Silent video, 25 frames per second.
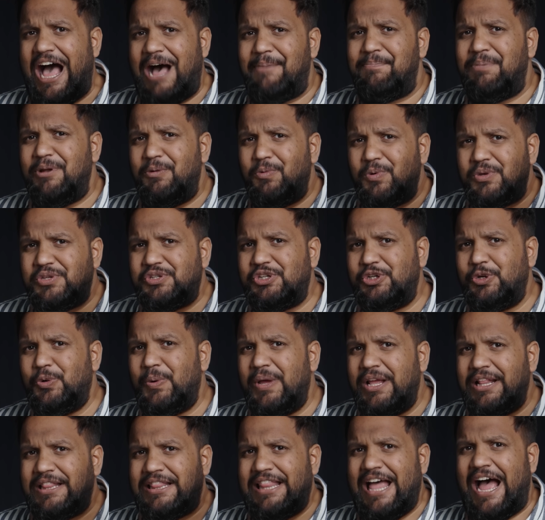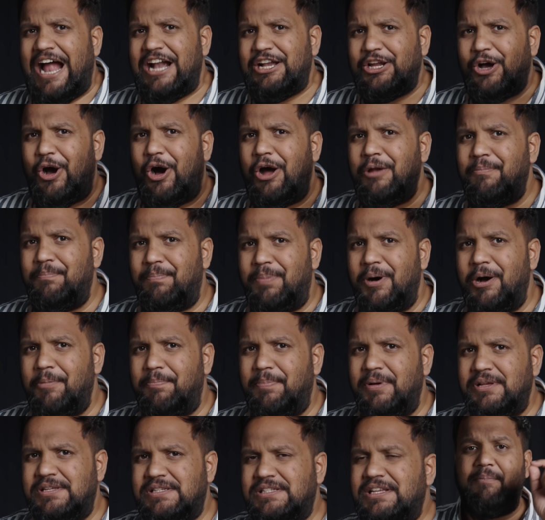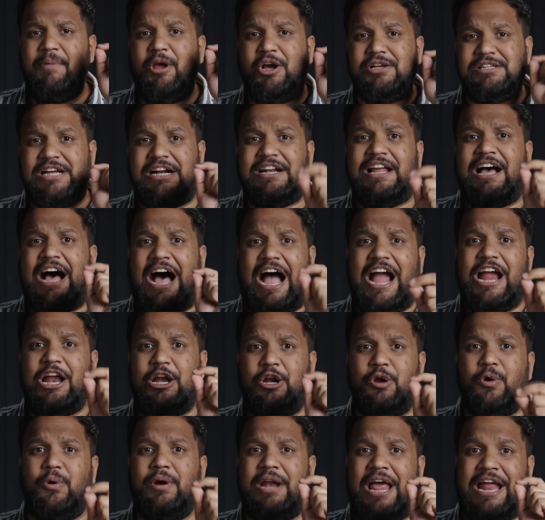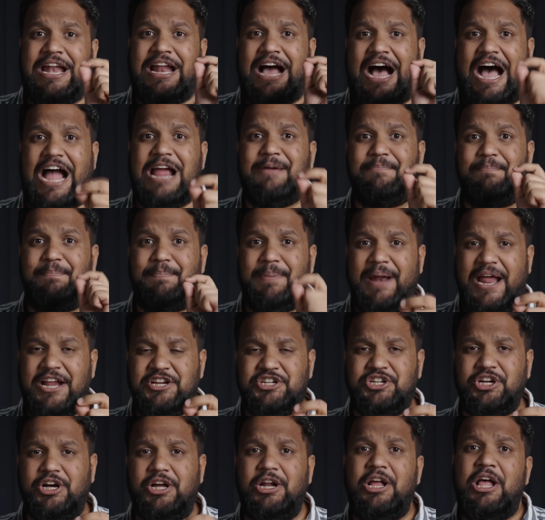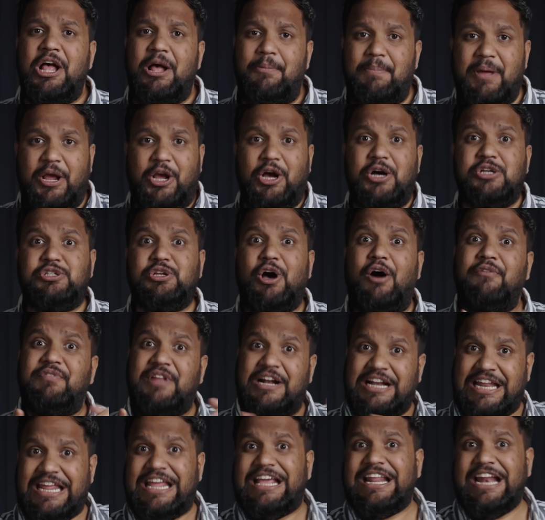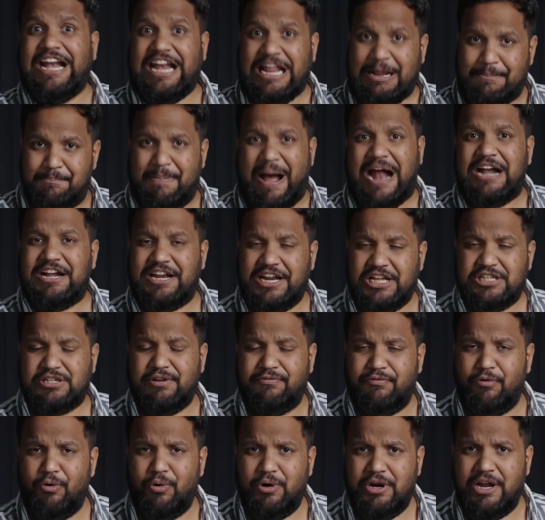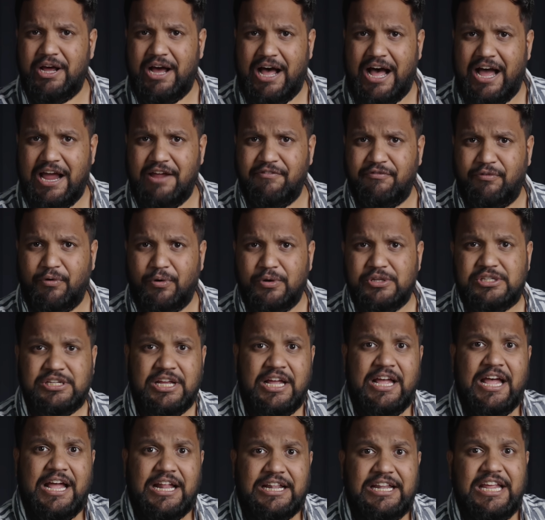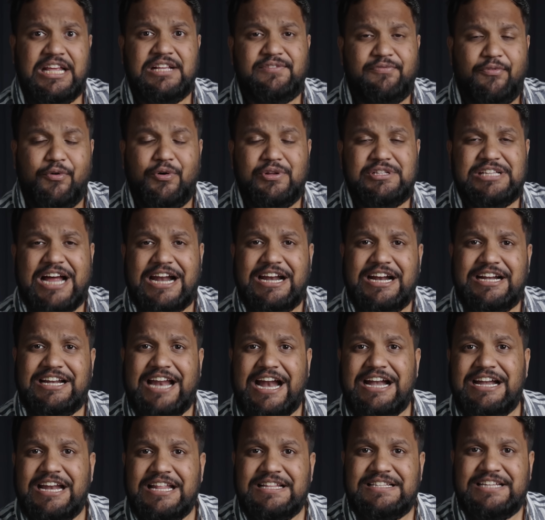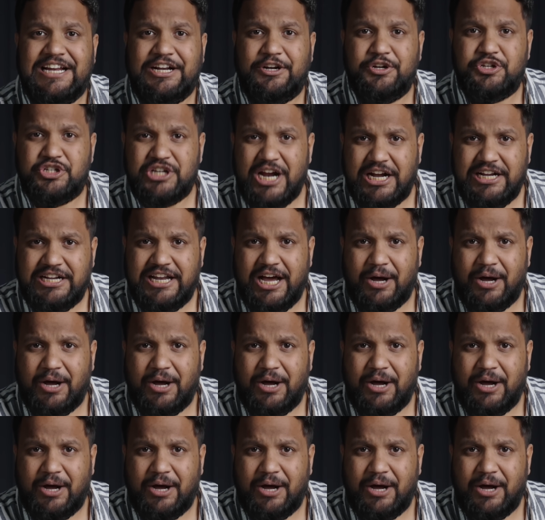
Apple was doing that on purpose because under high load and high pressure, because of the degrading batteries of older iPhones, these phones had a tendency to shut